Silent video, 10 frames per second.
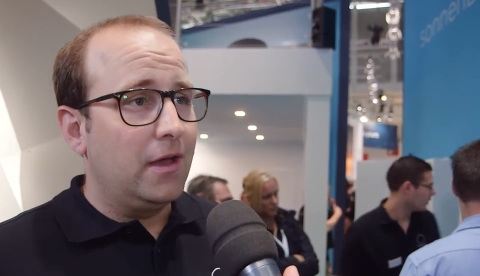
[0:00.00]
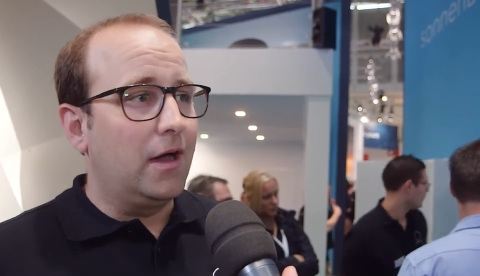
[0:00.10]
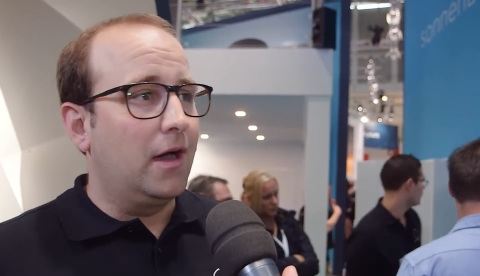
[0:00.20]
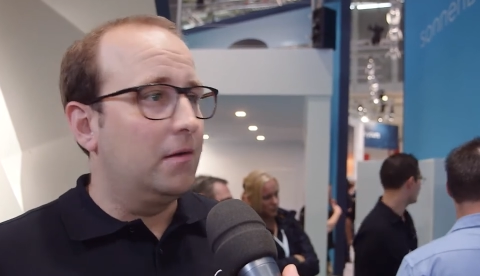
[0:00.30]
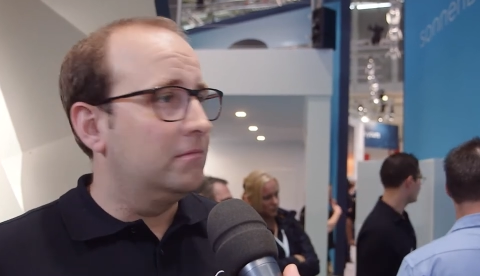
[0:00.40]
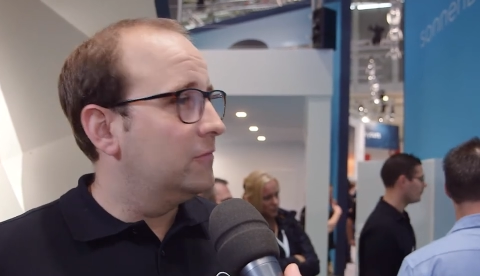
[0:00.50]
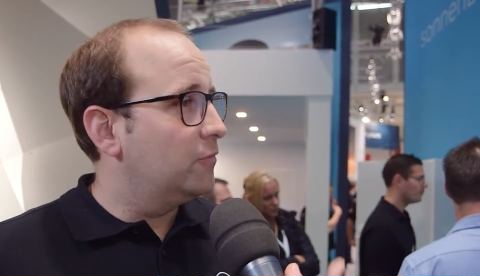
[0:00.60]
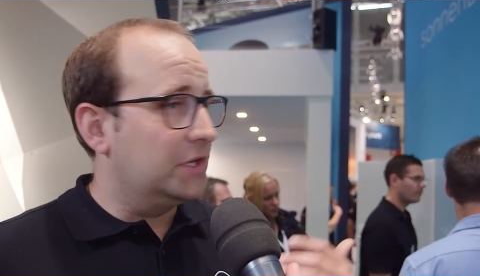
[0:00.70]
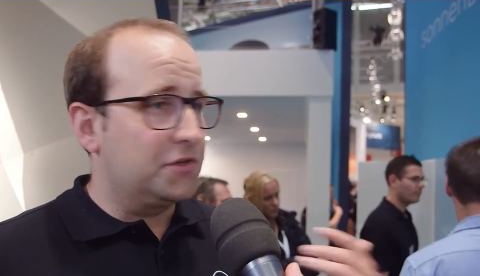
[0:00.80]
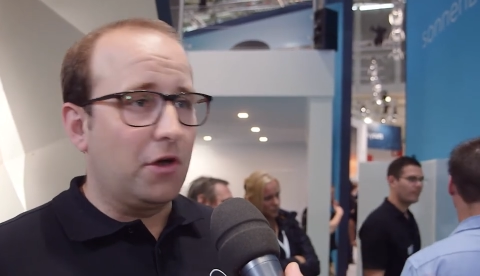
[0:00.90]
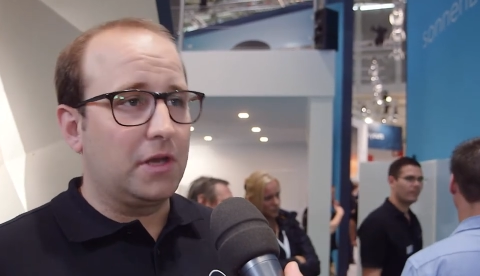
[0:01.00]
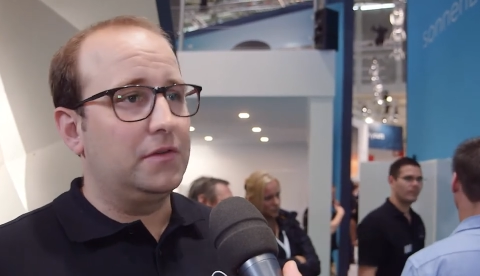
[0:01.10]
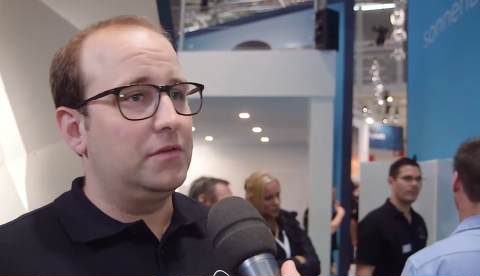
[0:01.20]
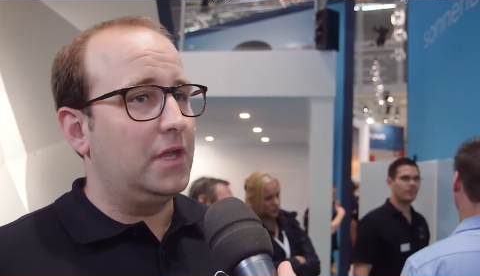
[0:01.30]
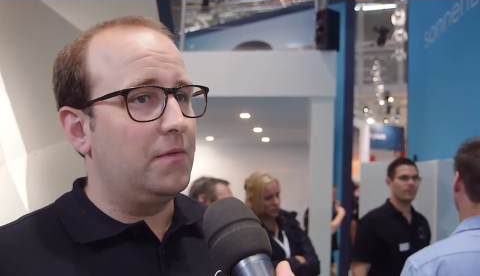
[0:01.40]
Speaker 1: Um, we're
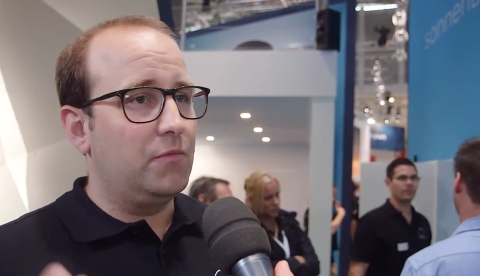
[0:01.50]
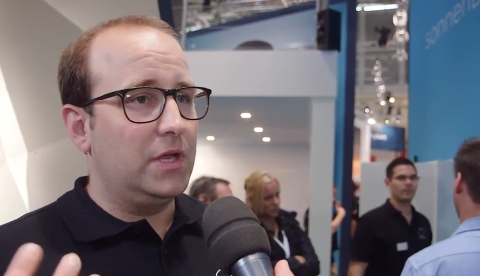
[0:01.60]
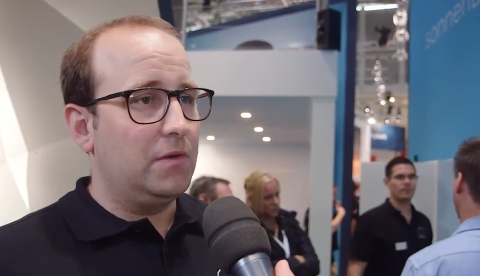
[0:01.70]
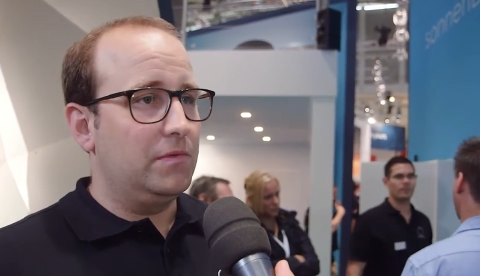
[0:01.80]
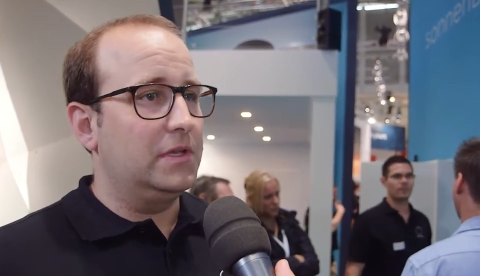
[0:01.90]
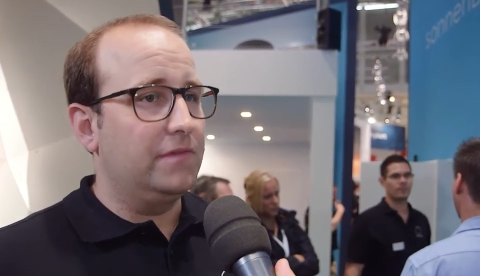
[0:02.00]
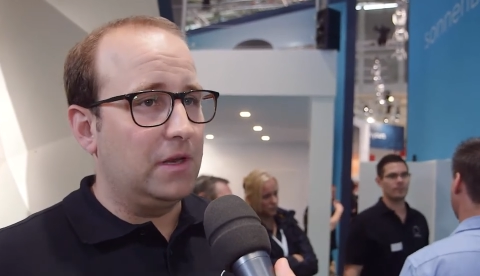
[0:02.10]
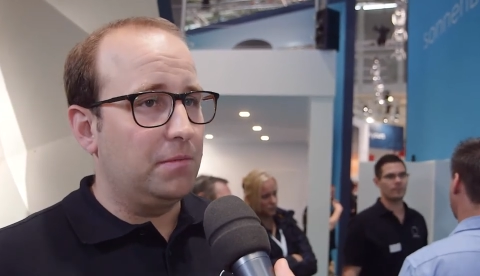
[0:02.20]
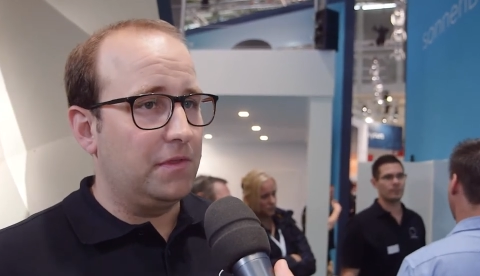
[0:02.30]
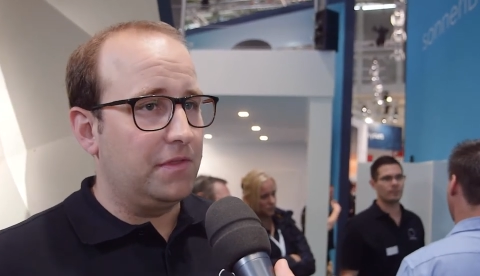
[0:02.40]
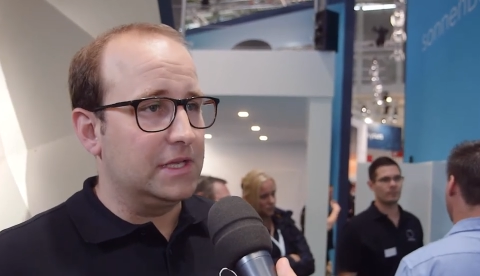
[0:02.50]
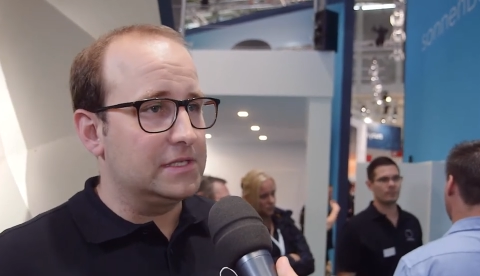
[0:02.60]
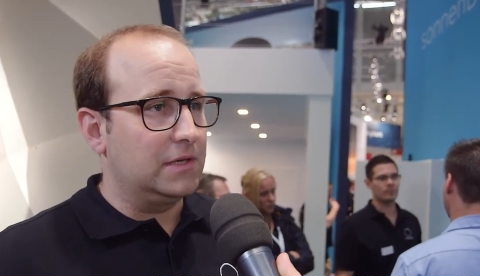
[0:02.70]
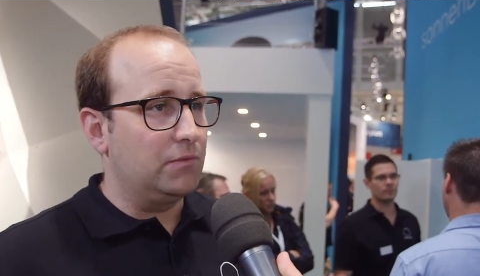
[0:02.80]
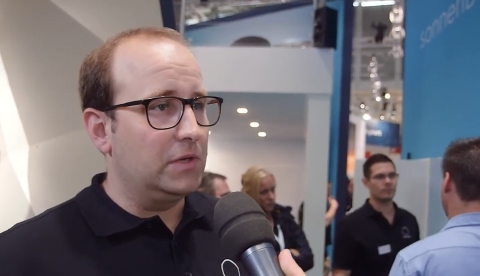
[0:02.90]
talking to them. We are we're developing
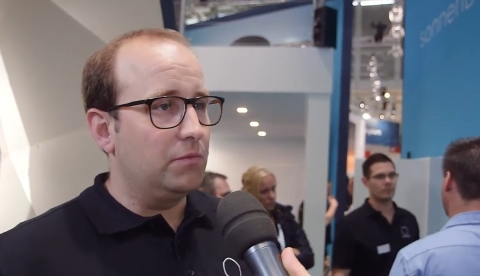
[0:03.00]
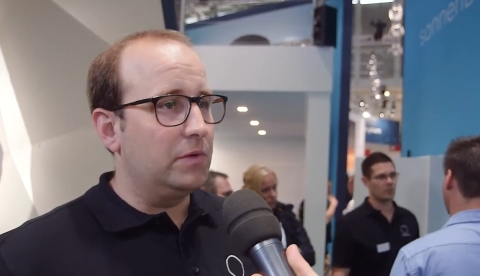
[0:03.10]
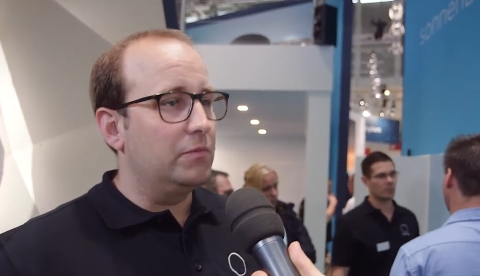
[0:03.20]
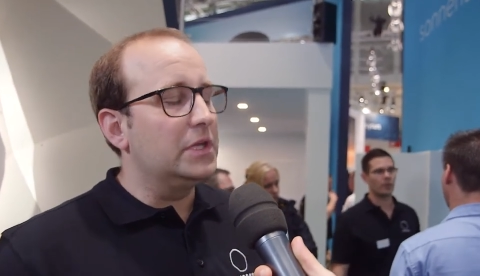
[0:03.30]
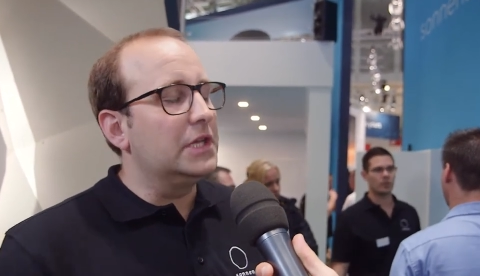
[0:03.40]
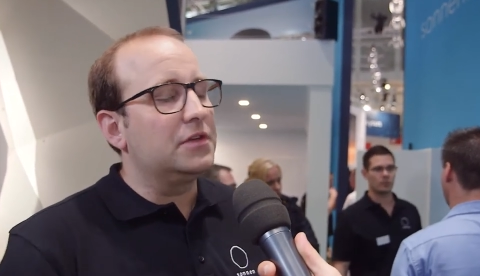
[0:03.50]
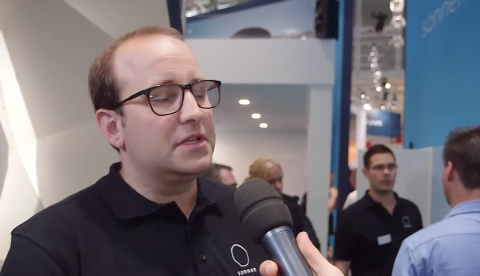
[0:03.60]
things, and we we need to